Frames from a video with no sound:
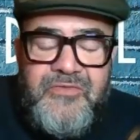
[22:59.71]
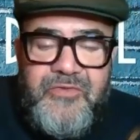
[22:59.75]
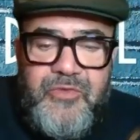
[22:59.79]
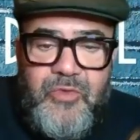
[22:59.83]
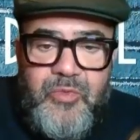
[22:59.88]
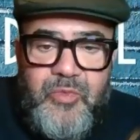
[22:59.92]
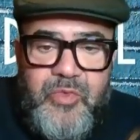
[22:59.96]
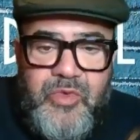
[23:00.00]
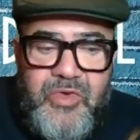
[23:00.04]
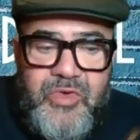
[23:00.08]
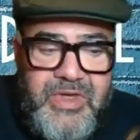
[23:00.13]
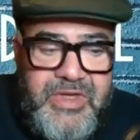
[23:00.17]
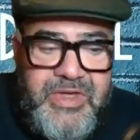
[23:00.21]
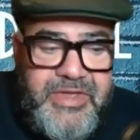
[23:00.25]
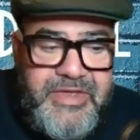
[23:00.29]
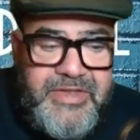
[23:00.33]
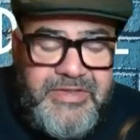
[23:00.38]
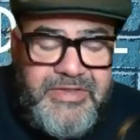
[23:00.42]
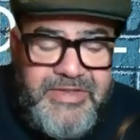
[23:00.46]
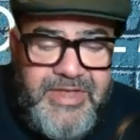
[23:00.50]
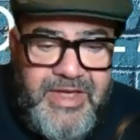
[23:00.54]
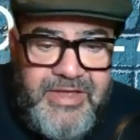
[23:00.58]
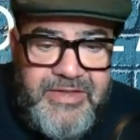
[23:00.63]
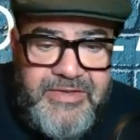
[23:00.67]

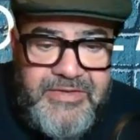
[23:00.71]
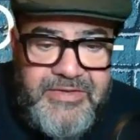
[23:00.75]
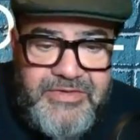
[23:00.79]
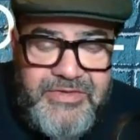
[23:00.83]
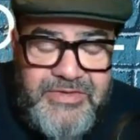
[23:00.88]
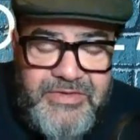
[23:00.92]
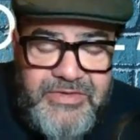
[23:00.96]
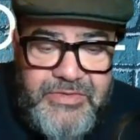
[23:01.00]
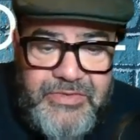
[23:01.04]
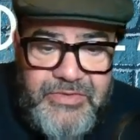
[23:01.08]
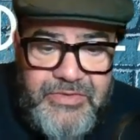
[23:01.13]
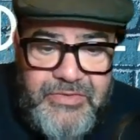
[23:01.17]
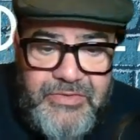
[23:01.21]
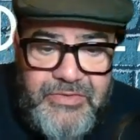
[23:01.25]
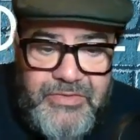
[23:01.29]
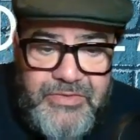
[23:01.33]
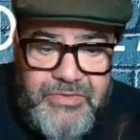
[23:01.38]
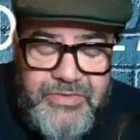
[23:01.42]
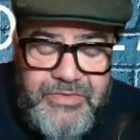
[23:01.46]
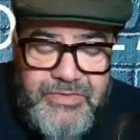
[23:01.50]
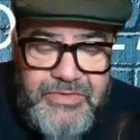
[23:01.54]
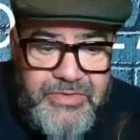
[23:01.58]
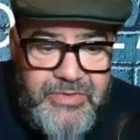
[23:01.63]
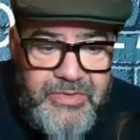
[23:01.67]
footballing talents
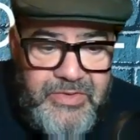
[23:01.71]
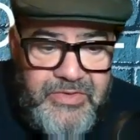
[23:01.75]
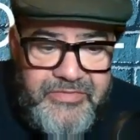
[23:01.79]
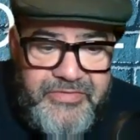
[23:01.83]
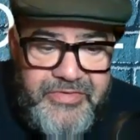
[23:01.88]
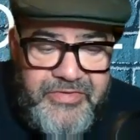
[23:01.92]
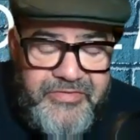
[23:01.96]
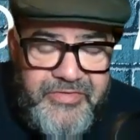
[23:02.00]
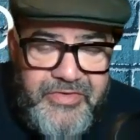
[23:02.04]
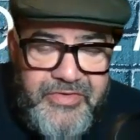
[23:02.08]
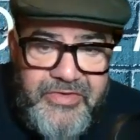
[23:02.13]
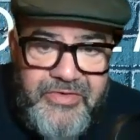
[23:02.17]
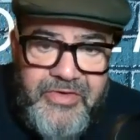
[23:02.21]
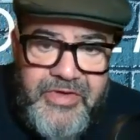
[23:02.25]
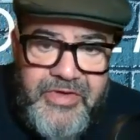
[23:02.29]
to have ever